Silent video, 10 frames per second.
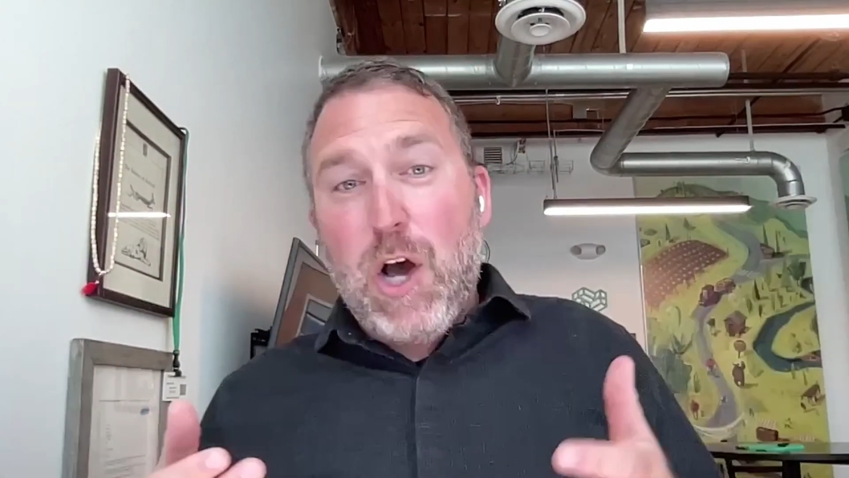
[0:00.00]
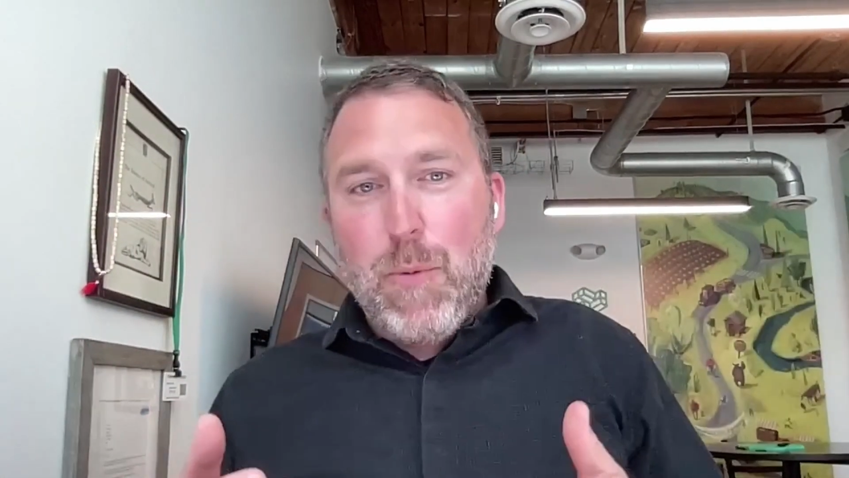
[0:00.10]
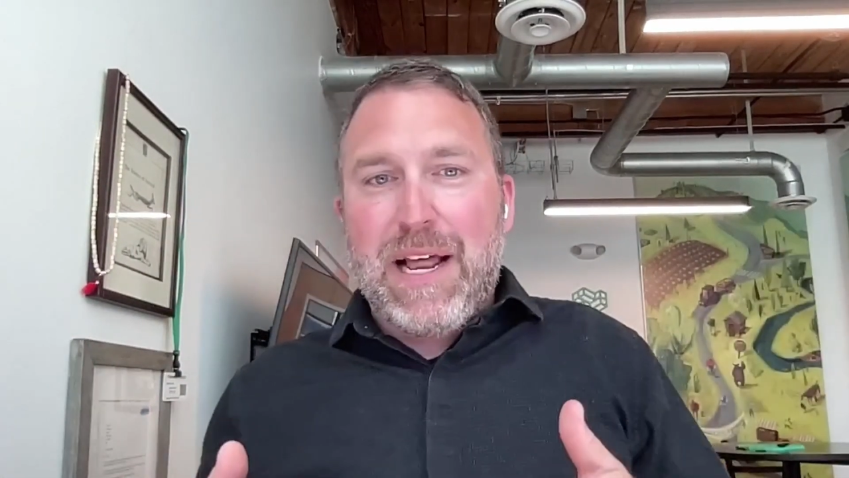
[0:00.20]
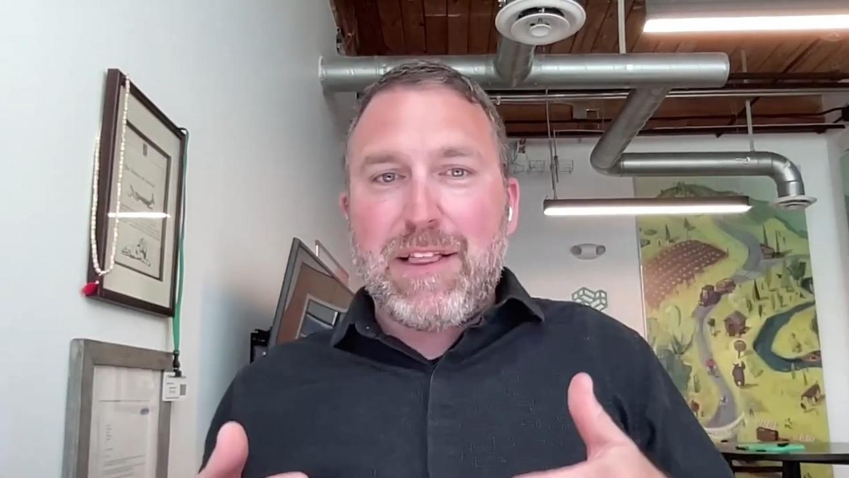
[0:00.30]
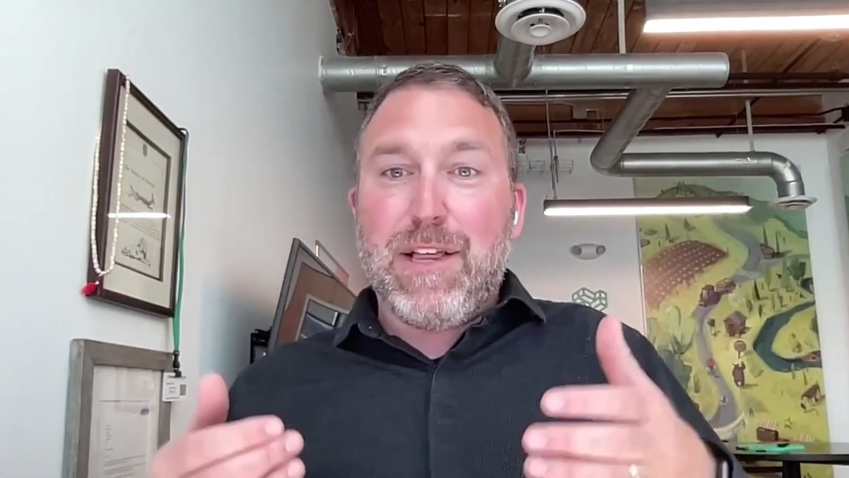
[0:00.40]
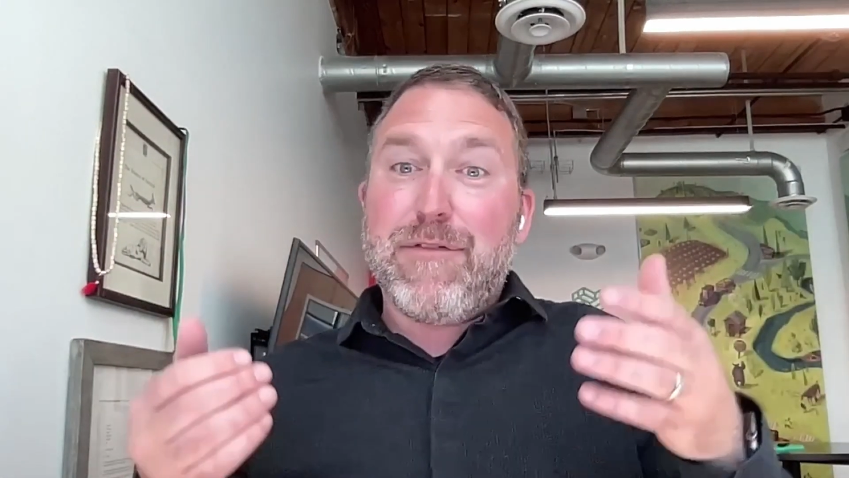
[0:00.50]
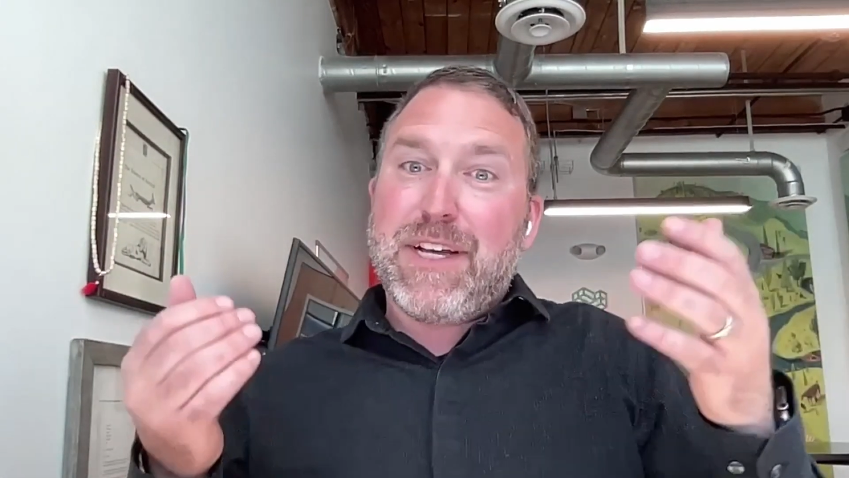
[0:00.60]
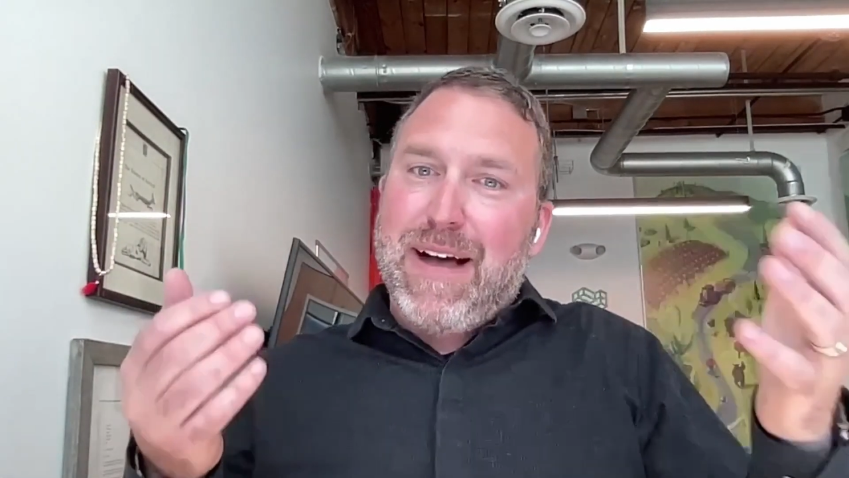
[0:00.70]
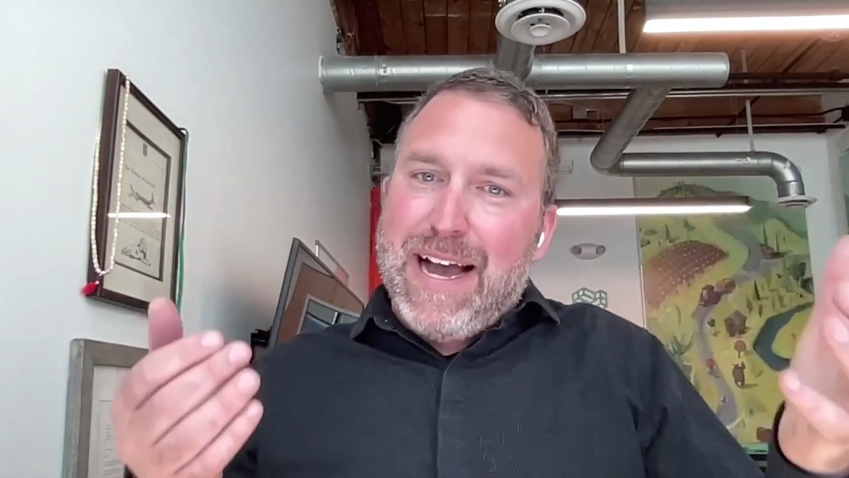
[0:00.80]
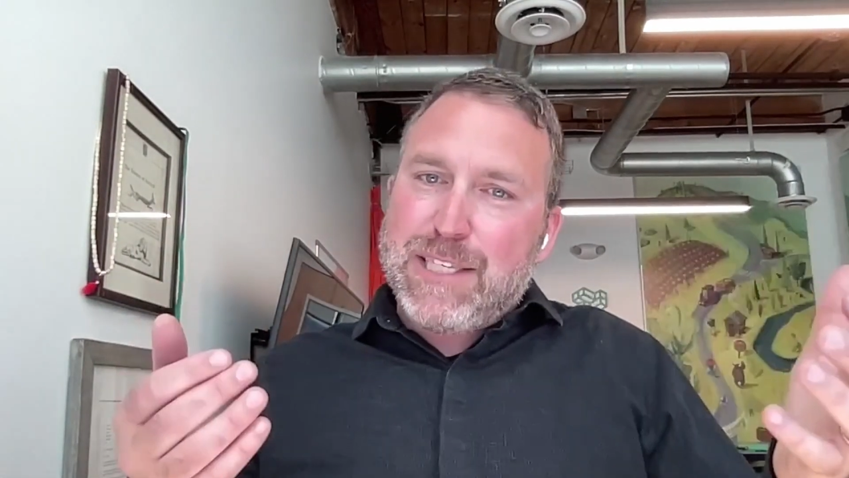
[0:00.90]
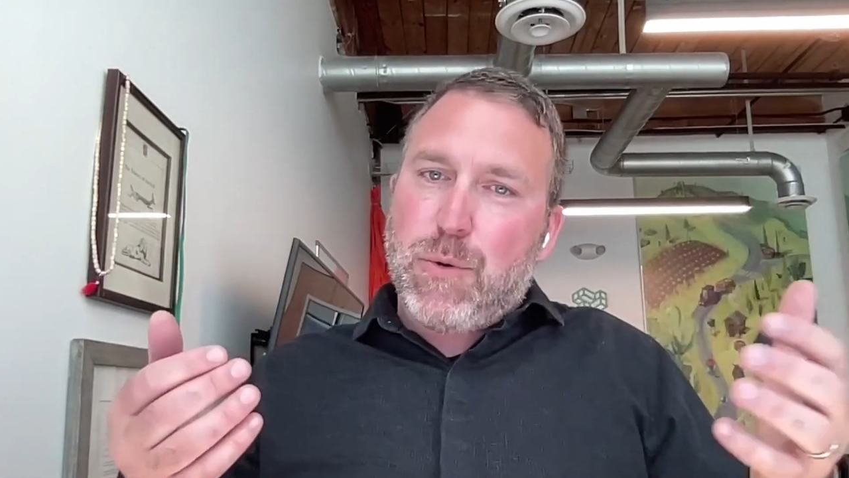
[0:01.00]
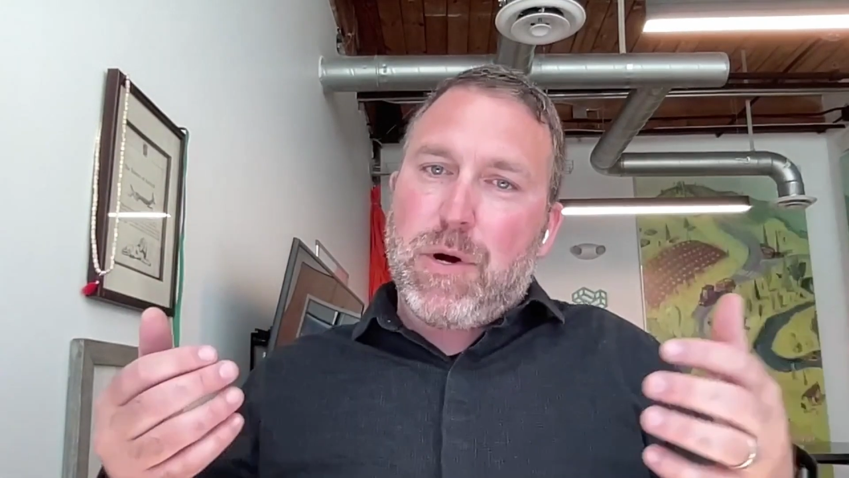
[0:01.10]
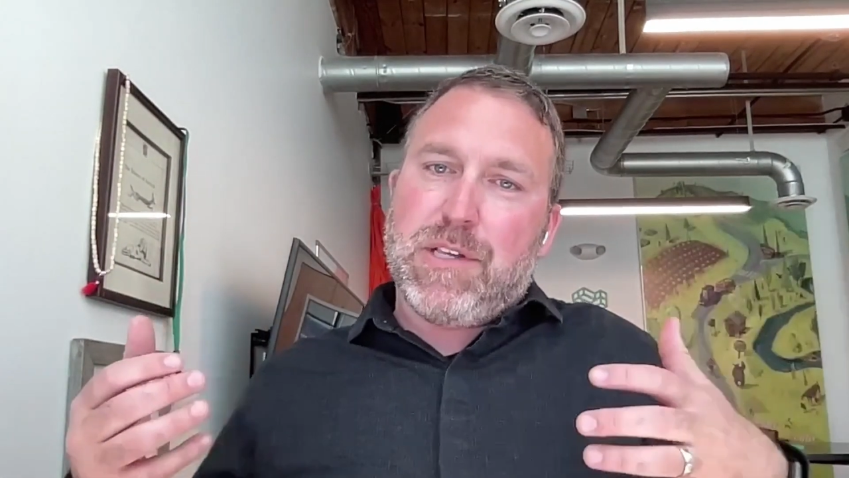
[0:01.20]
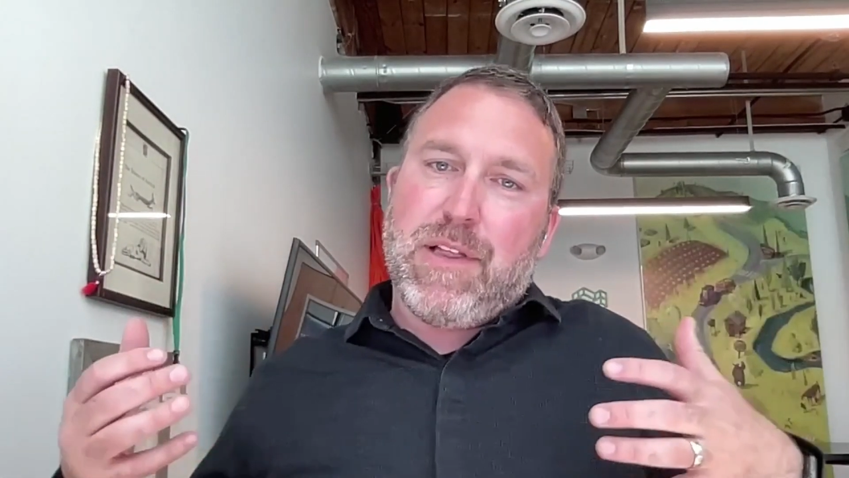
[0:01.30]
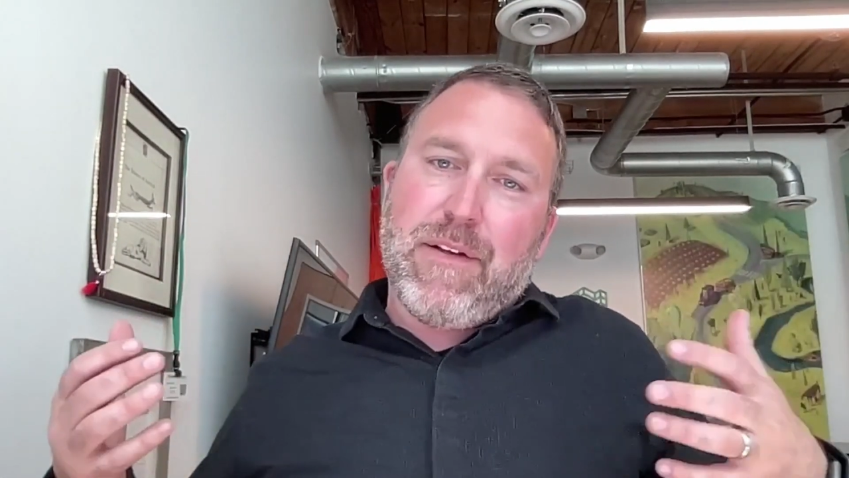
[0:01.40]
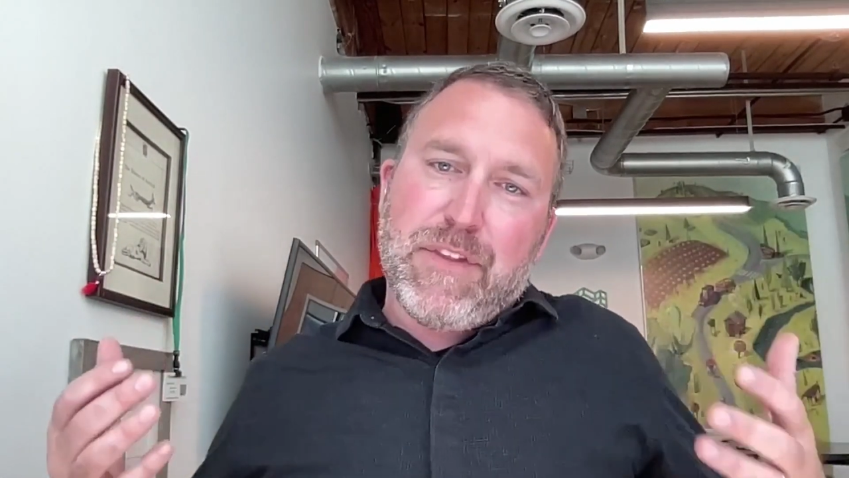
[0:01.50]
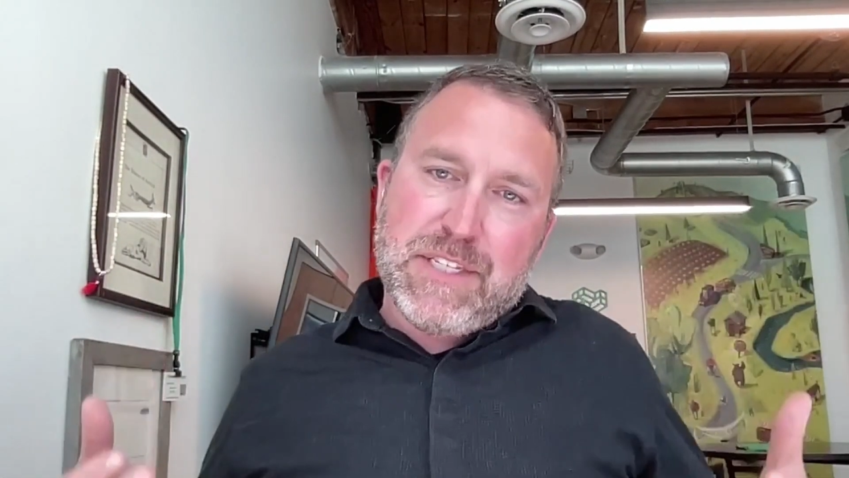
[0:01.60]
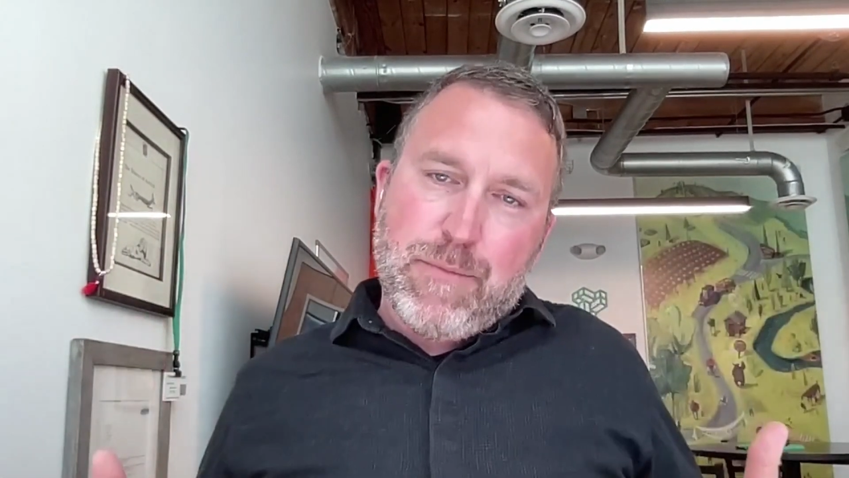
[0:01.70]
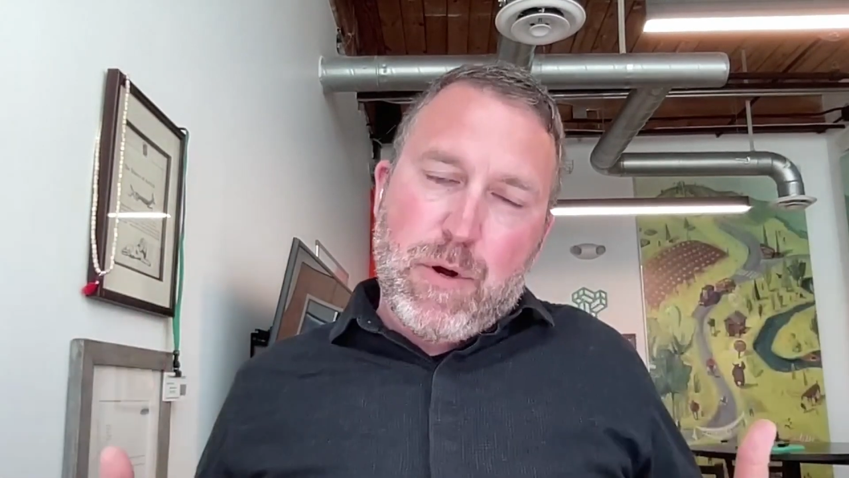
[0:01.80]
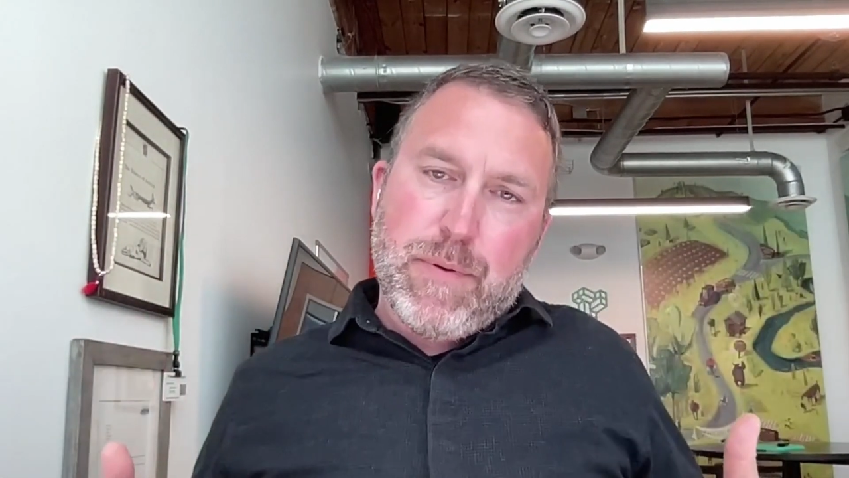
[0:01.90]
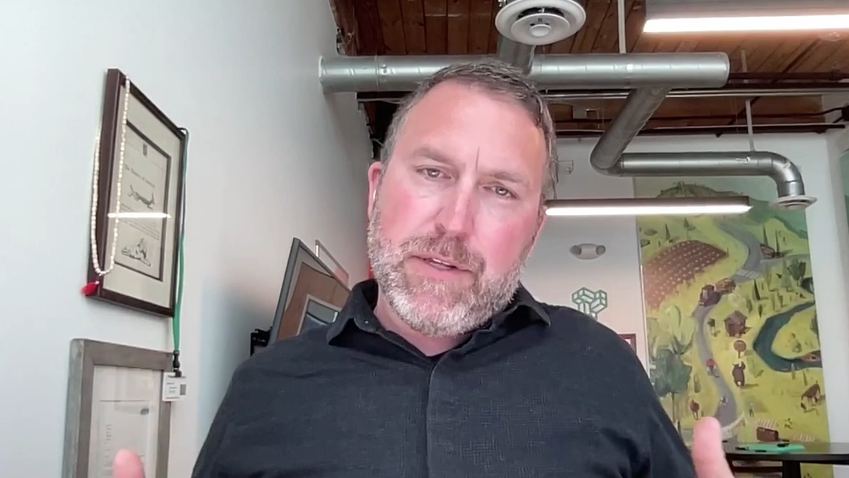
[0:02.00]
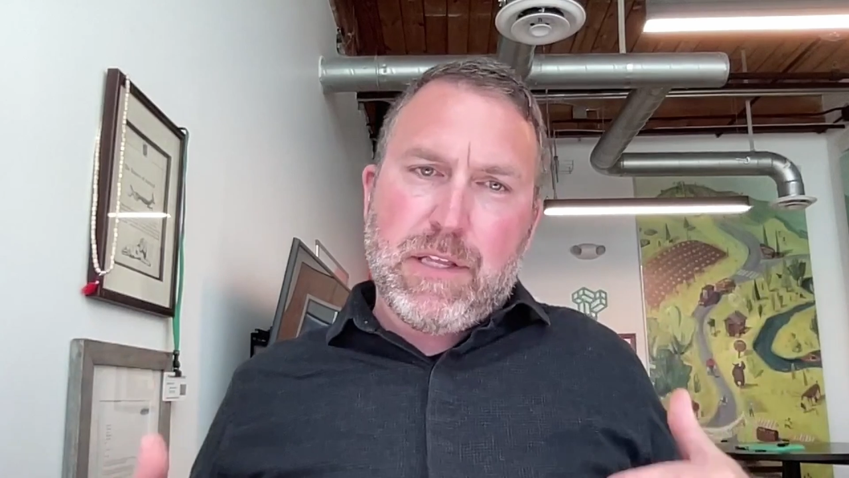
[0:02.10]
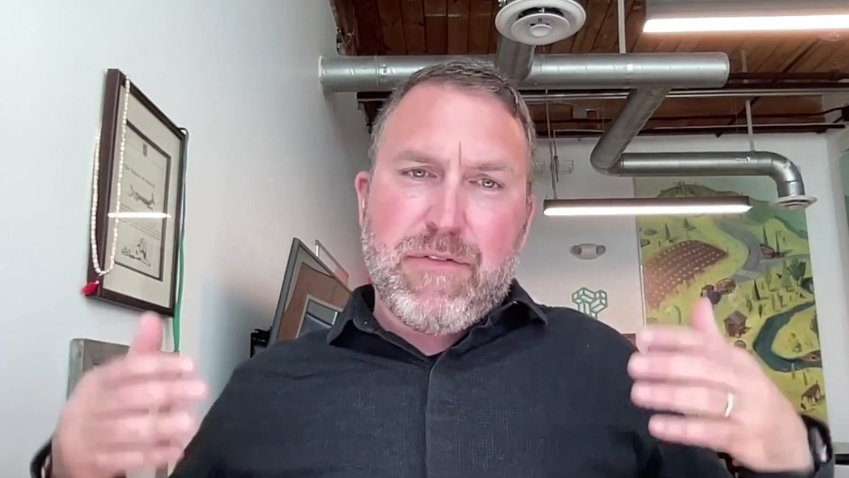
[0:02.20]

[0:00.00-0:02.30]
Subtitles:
No, but I love the clients we worked with. I love the team we built.